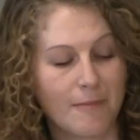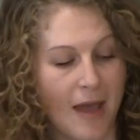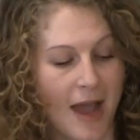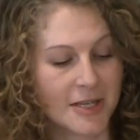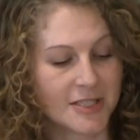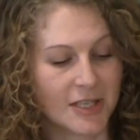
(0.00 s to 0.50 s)

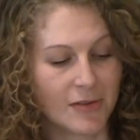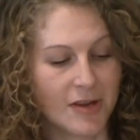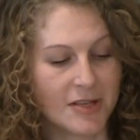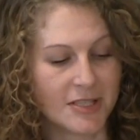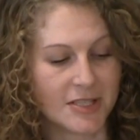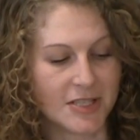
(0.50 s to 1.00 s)
actually
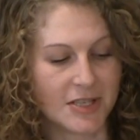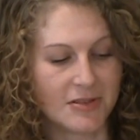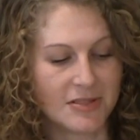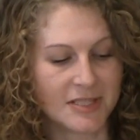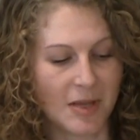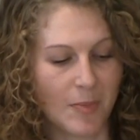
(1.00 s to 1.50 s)
going to
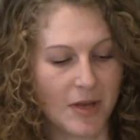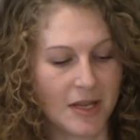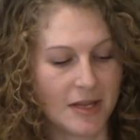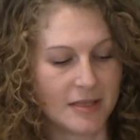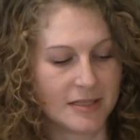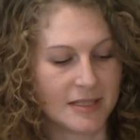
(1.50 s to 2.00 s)
choose
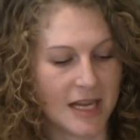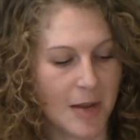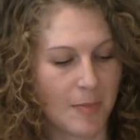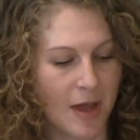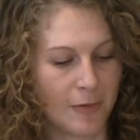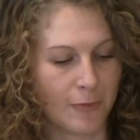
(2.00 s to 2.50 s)
somebody's
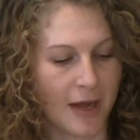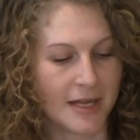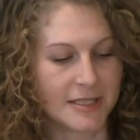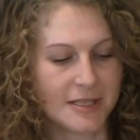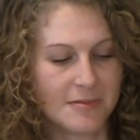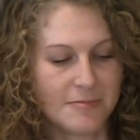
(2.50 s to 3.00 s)
name at
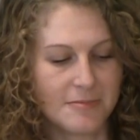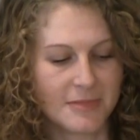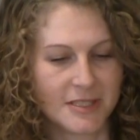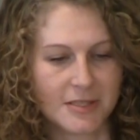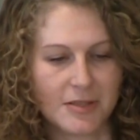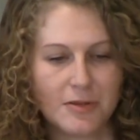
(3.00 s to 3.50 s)
random
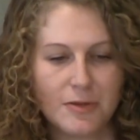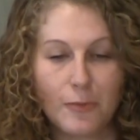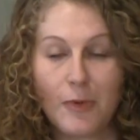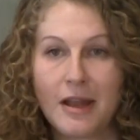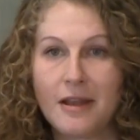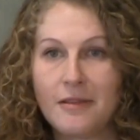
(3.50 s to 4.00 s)
to
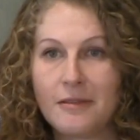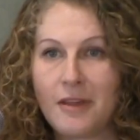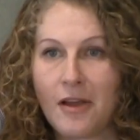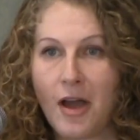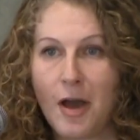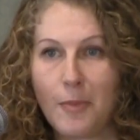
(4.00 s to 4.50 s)
win
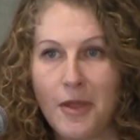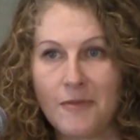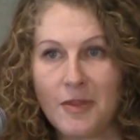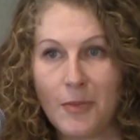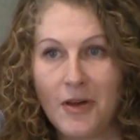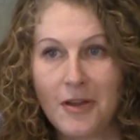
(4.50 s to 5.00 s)
a copy of
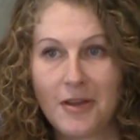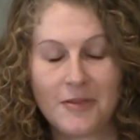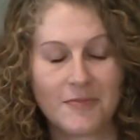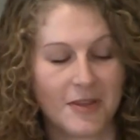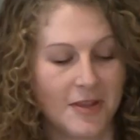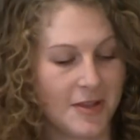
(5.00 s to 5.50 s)
the book.
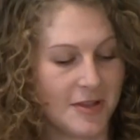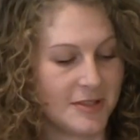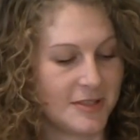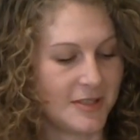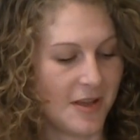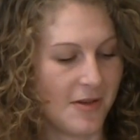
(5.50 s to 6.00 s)

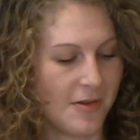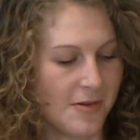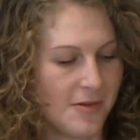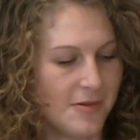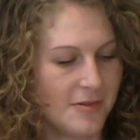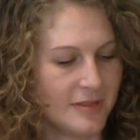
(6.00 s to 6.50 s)

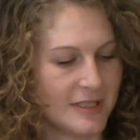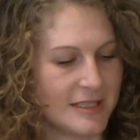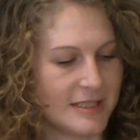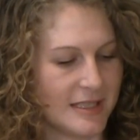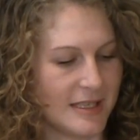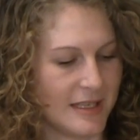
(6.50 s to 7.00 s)
So
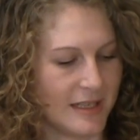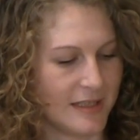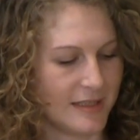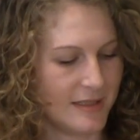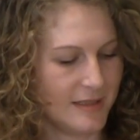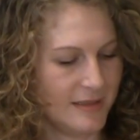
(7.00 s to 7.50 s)
let's see
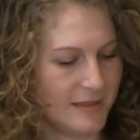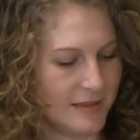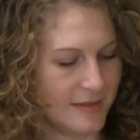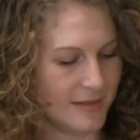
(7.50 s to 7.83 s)
here.